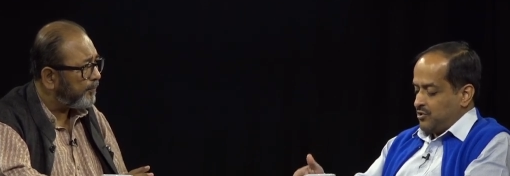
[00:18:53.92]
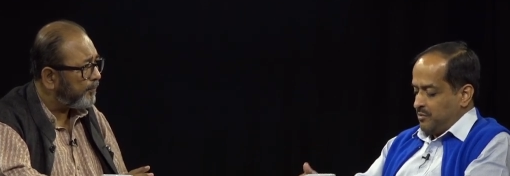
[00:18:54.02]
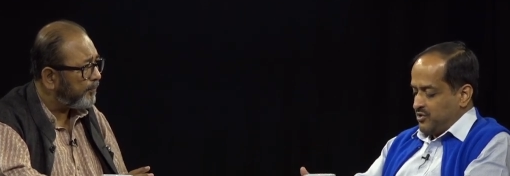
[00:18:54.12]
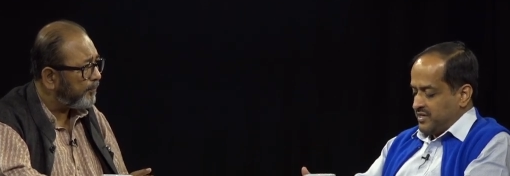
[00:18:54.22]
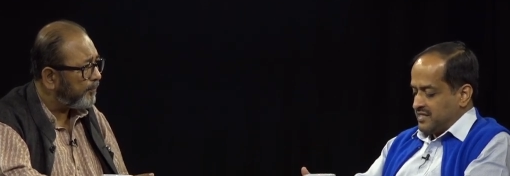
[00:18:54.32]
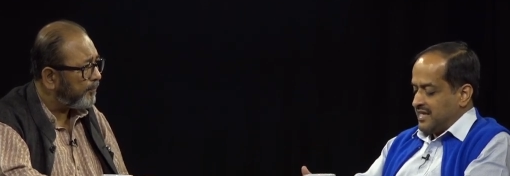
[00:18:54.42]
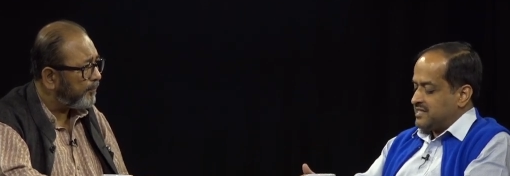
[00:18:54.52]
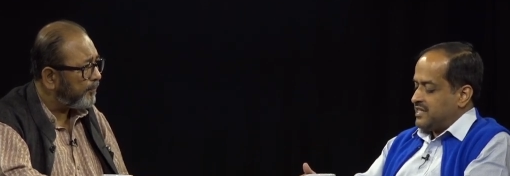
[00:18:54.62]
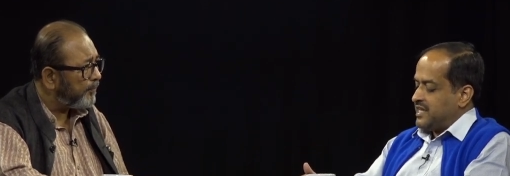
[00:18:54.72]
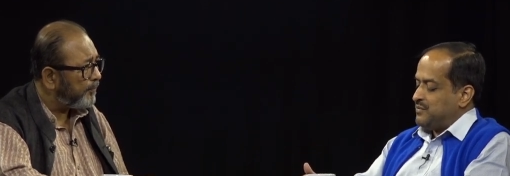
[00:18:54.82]
Speaker 1: Roy Bucher
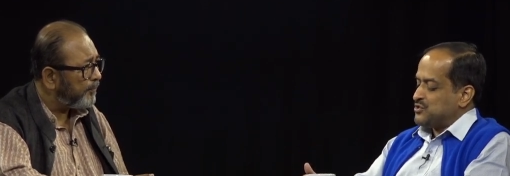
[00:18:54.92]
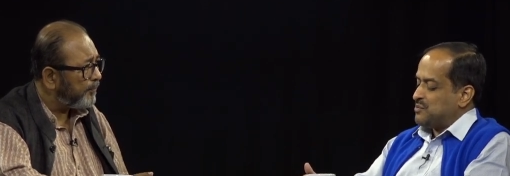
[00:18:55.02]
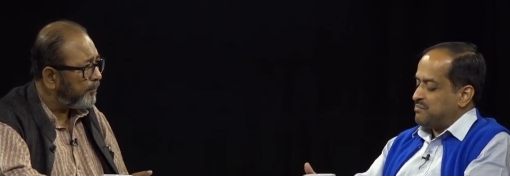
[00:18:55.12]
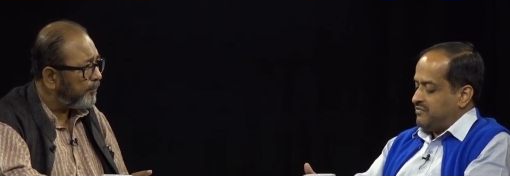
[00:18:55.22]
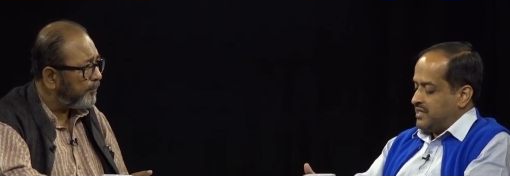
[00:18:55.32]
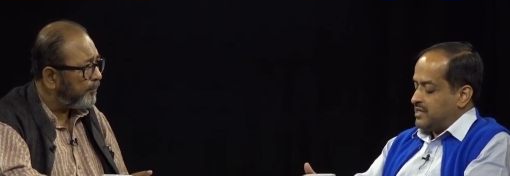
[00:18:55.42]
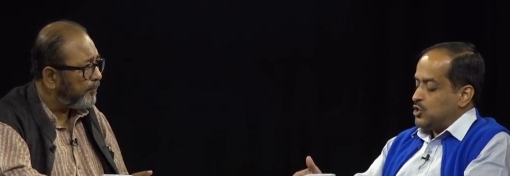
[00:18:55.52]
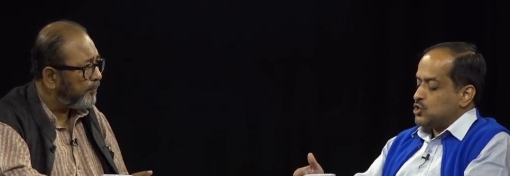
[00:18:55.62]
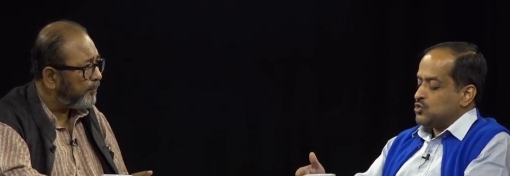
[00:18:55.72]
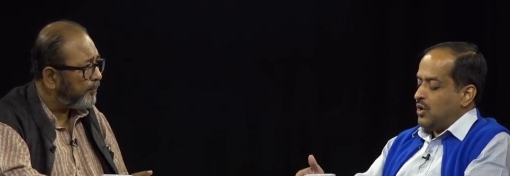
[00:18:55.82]
says that he was not privy
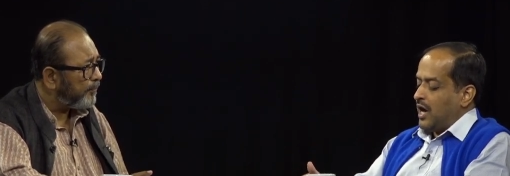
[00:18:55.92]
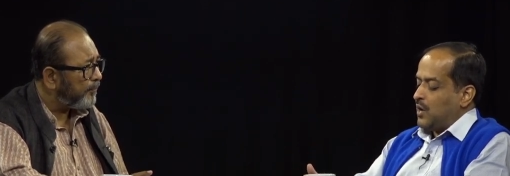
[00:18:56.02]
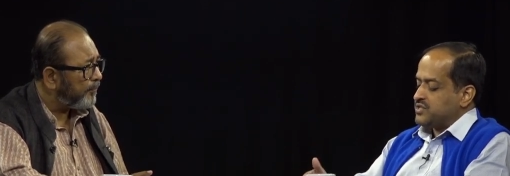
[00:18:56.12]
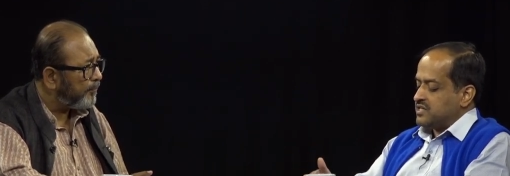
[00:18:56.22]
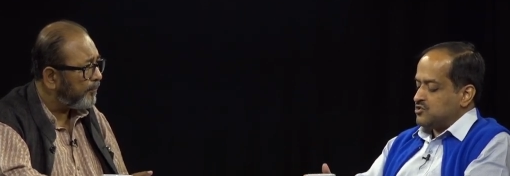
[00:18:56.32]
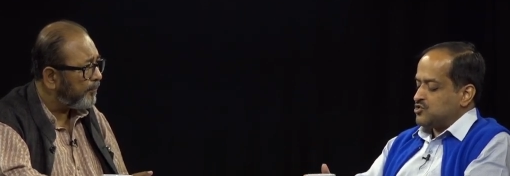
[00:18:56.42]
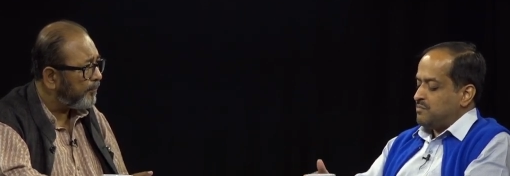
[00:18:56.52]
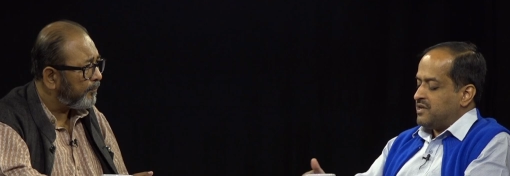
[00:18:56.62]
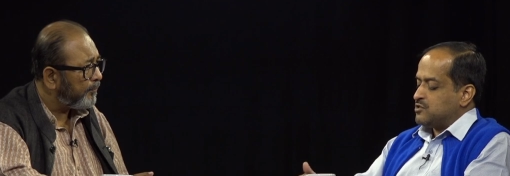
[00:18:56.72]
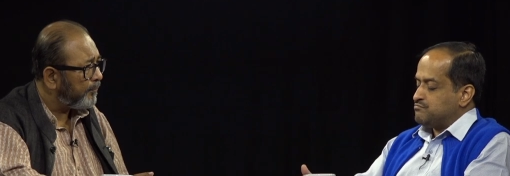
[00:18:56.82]
to how the
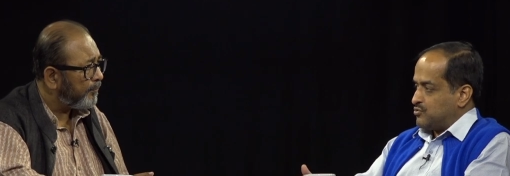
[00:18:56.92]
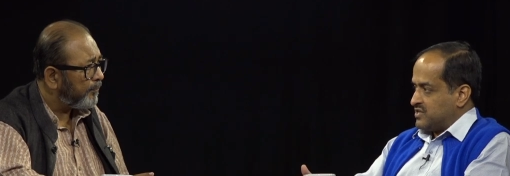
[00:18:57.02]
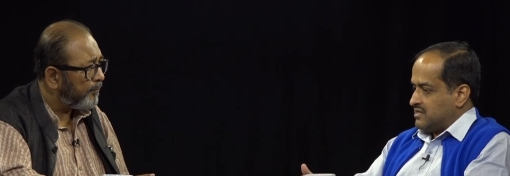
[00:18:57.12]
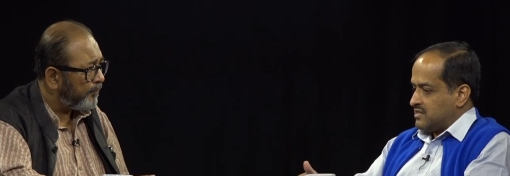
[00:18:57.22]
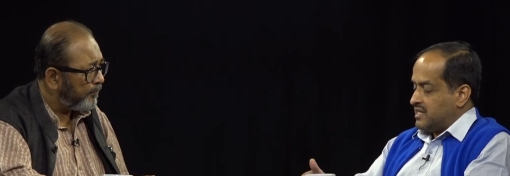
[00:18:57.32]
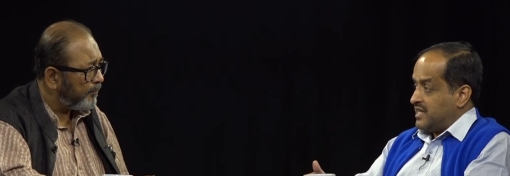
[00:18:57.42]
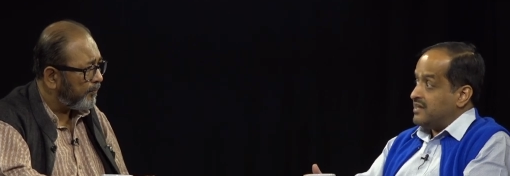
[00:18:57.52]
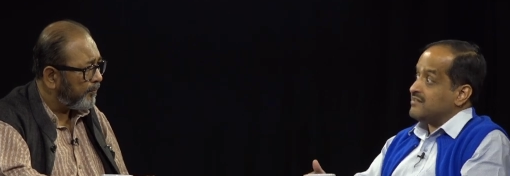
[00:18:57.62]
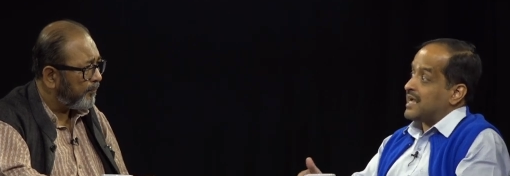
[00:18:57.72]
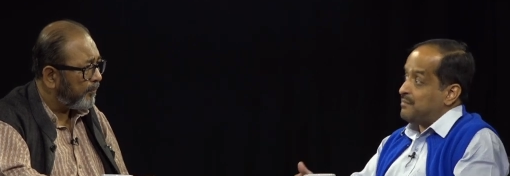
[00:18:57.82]
decision-making process in the
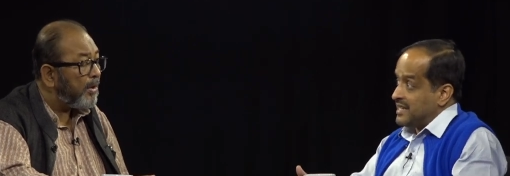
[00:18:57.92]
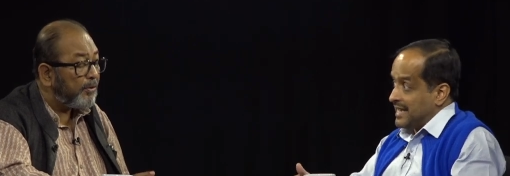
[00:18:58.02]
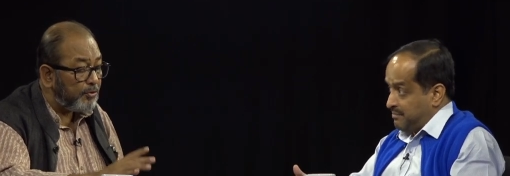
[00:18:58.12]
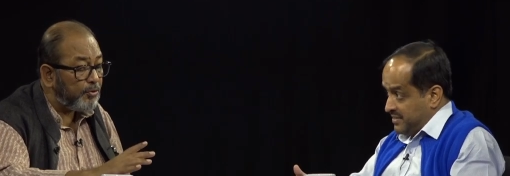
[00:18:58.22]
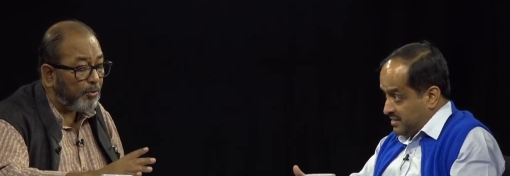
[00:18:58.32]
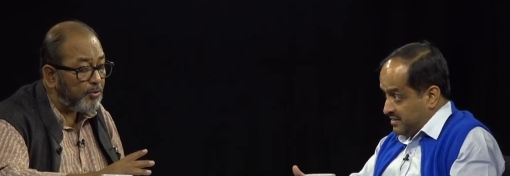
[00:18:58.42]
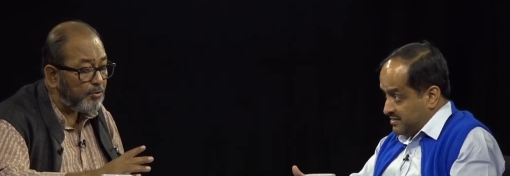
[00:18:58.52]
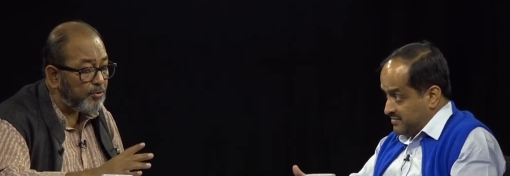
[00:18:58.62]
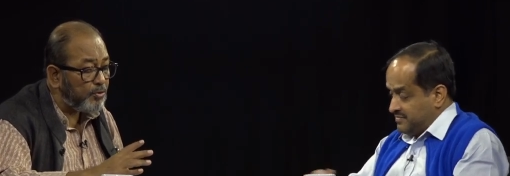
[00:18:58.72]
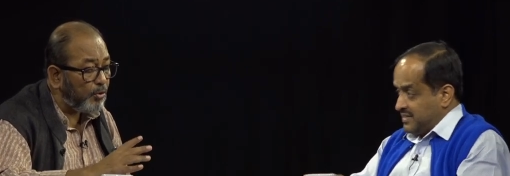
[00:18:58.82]
Indian cabinet happened
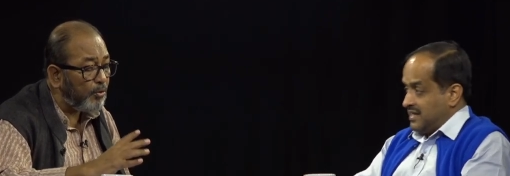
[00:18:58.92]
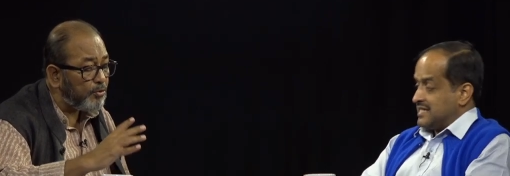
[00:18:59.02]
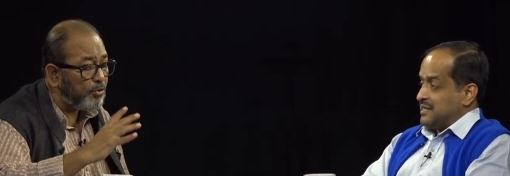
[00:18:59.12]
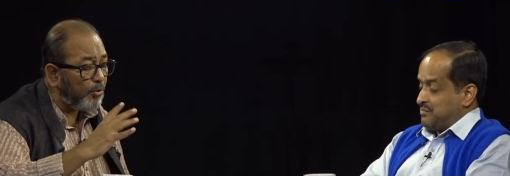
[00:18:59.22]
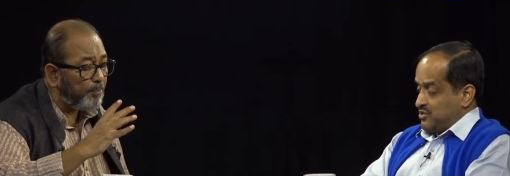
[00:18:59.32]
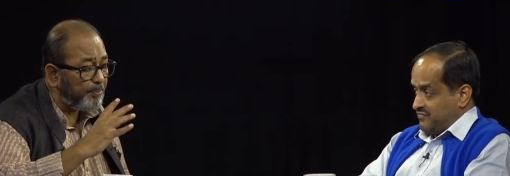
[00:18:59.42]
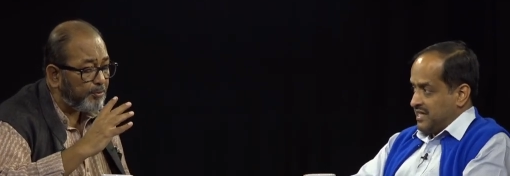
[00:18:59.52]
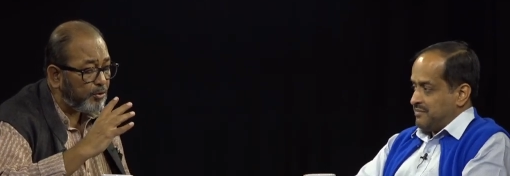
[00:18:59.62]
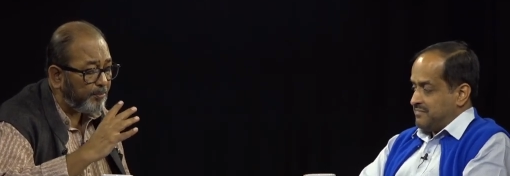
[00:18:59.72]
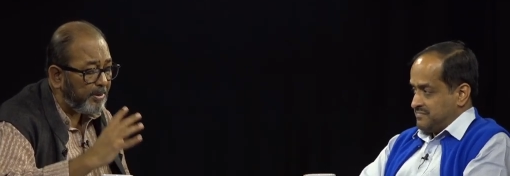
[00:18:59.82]
so, so, at that point of
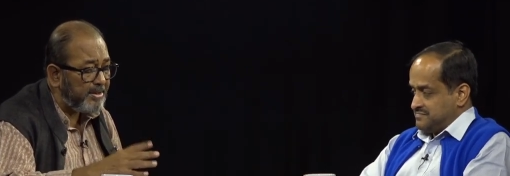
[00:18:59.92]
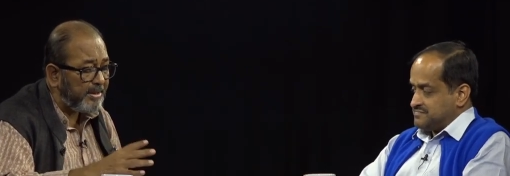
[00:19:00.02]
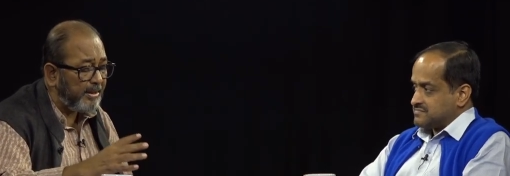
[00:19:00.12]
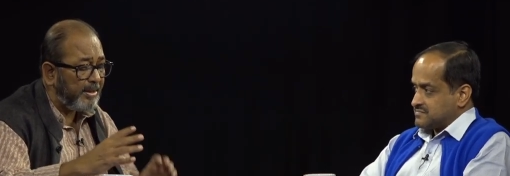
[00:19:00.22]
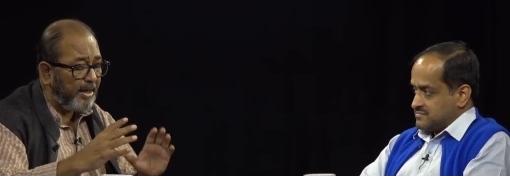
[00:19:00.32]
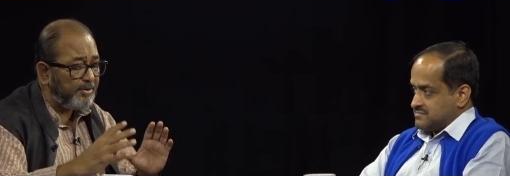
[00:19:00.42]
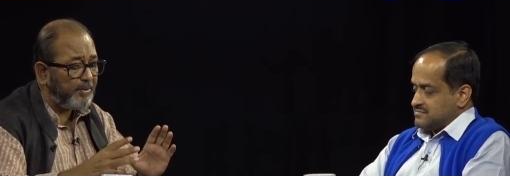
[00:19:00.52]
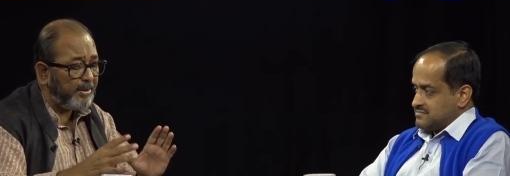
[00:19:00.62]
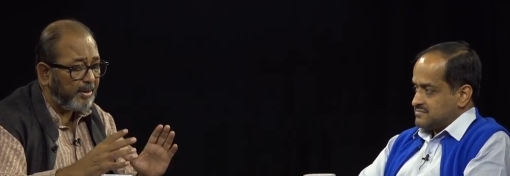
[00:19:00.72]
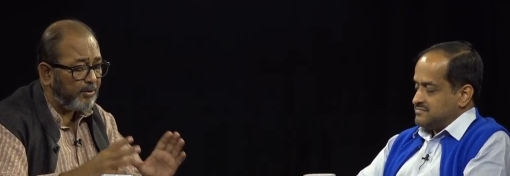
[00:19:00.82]
time. So
Speaker 2: basically,
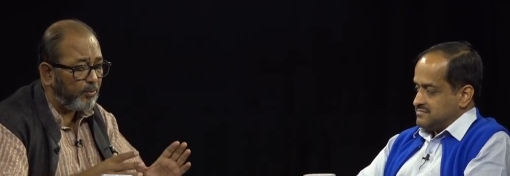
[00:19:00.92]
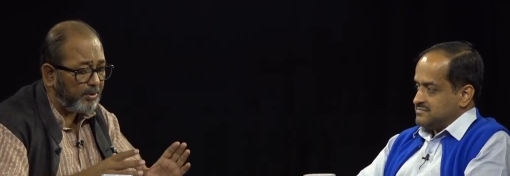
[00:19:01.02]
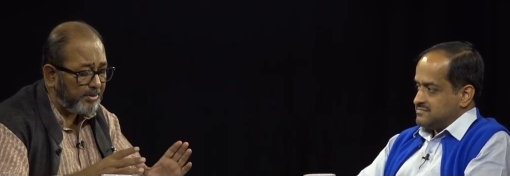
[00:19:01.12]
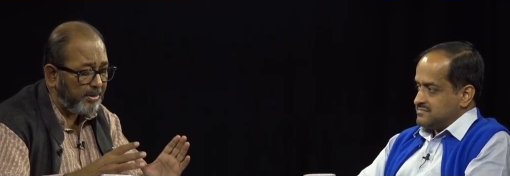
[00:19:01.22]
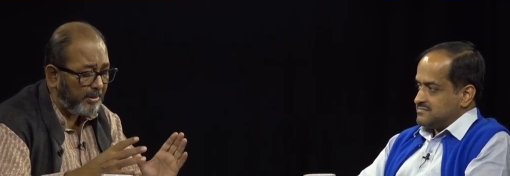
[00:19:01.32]
as we get towards the